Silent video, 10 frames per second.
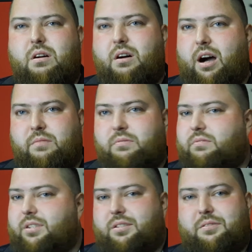No,
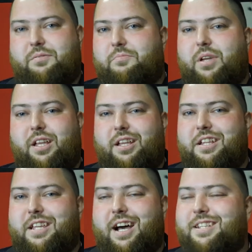
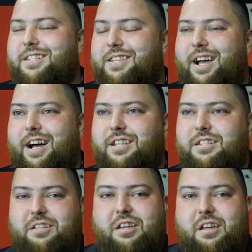that's his
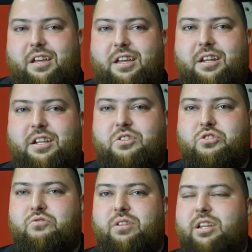dad's. He did
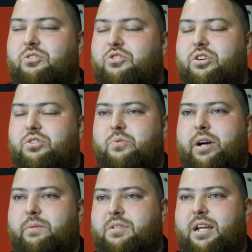two really good shots
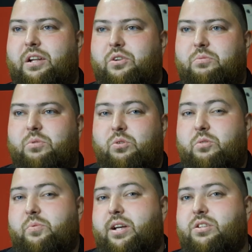while I'm sat in a double
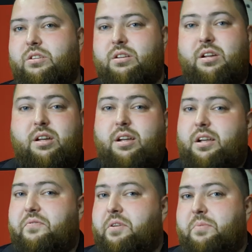under pressure.
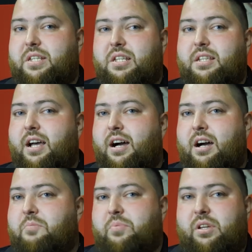If he misses that,
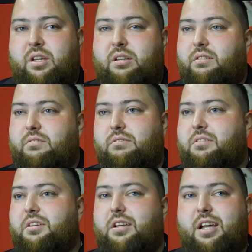I'd
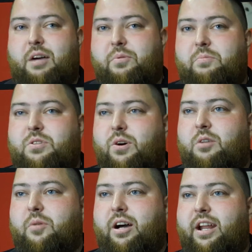probably be
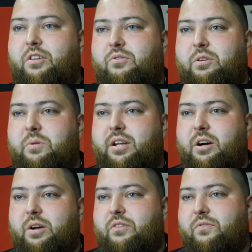talking about an 8-3 win
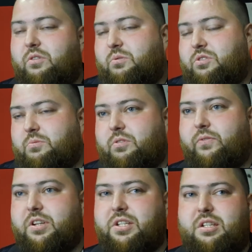now, 8-4 with some of the
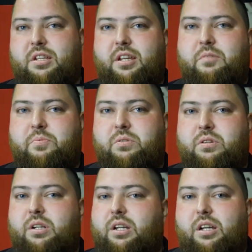finishes he did. But